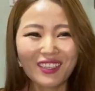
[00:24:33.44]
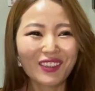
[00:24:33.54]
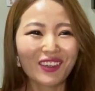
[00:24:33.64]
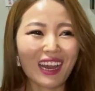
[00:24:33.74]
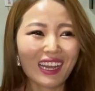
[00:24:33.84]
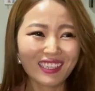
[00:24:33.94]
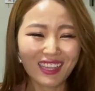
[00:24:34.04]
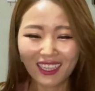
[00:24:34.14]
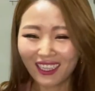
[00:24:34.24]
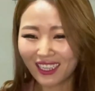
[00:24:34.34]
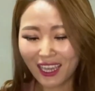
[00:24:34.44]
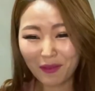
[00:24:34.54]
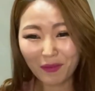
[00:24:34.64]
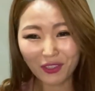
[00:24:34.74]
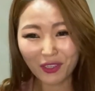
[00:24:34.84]
So I studied
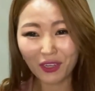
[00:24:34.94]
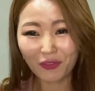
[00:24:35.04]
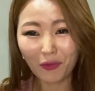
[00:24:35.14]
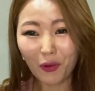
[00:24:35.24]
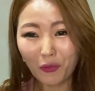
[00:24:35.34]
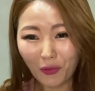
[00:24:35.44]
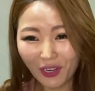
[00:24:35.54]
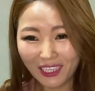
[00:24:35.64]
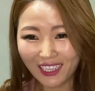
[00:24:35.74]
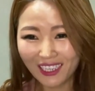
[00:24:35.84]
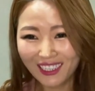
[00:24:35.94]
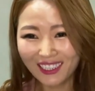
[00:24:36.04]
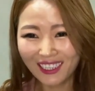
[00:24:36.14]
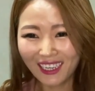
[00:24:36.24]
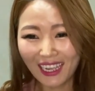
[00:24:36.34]
chemistry for one year,
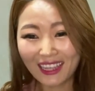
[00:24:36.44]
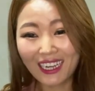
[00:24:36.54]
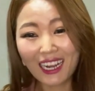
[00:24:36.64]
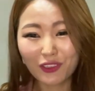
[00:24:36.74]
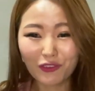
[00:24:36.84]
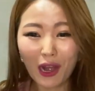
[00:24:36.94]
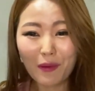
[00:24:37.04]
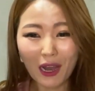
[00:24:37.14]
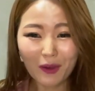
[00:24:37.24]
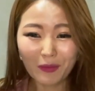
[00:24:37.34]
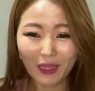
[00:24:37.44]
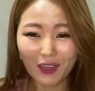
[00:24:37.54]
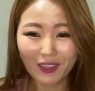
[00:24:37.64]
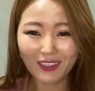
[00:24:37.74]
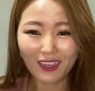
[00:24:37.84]
and then I mm -hmm. dropped out
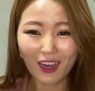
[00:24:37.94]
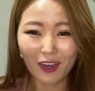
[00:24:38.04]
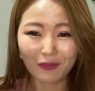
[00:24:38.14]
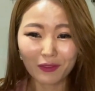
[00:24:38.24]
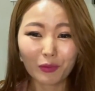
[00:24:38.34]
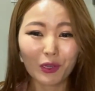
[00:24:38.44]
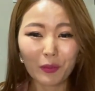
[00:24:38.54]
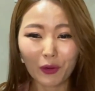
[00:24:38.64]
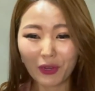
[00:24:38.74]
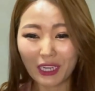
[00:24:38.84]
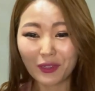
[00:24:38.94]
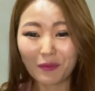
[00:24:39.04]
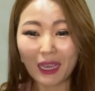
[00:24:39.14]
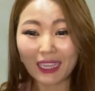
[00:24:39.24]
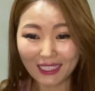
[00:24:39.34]
because of the preparation
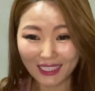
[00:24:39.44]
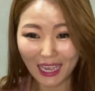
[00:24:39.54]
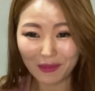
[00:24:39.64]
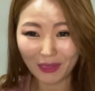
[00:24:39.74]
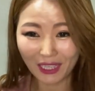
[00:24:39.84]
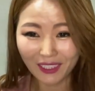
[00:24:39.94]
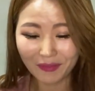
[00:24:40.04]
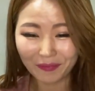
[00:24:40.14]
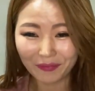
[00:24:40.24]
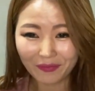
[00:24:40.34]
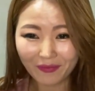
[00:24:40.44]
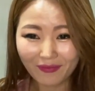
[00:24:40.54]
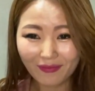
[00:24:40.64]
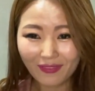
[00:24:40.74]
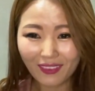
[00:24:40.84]
my escaping.
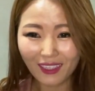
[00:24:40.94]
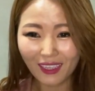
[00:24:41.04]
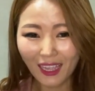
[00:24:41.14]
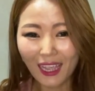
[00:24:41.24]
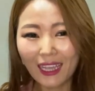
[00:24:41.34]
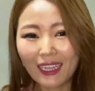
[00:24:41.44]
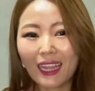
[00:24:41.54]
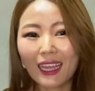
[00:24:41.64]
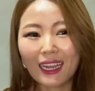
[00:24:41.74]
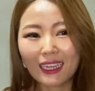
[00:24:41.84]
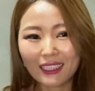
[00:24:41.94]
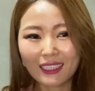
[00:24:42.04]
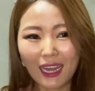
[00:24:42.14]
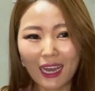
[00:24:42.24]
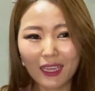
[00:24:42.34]
Mm -hmm. And then at the
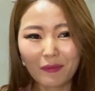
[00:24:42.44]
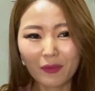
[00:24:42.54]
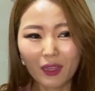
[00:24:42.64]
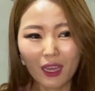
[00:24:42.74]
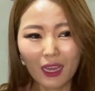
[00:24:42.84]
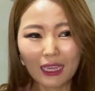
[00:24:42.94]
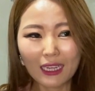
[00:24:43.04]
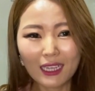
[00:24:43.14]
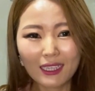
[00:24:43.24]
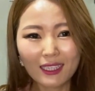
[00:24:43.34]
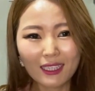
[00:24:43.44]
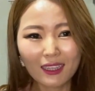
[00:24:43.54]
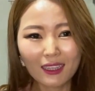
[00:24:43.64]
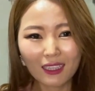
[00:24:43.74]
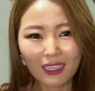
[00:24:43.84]
time, it is
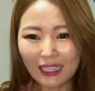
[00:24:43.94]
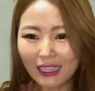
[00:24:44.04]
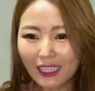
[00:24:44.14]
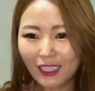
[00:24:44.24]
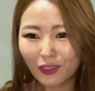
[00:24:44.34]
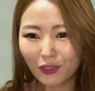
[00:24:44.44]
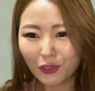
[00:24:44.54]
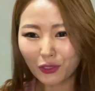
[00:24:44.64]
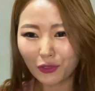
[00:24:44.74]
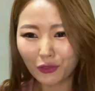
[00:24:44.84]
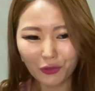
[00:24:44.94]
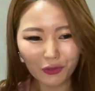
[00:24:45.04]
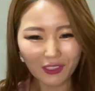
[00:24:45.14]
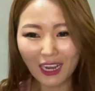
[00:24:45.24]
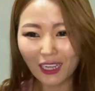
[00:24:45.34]
illegal to
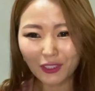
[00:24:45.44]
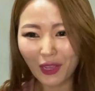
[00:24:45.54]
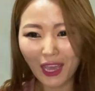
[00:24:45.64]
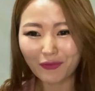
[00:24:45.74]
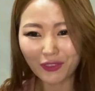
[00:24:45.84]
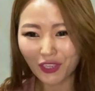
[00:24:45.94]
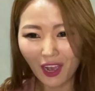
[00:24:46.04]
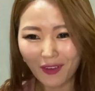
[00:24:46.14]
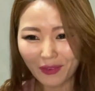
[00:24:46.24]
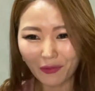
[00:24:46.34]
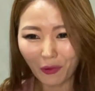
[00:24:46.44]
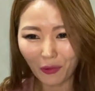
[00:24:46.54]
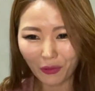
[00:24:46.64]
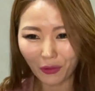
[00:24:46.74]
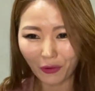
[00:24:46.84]
not to have job in
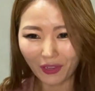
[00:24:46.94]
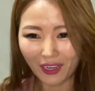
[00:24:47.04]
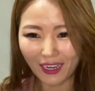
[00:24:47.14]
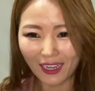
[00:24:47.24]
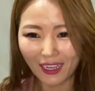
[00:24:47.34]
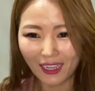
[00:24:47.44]
North Korea.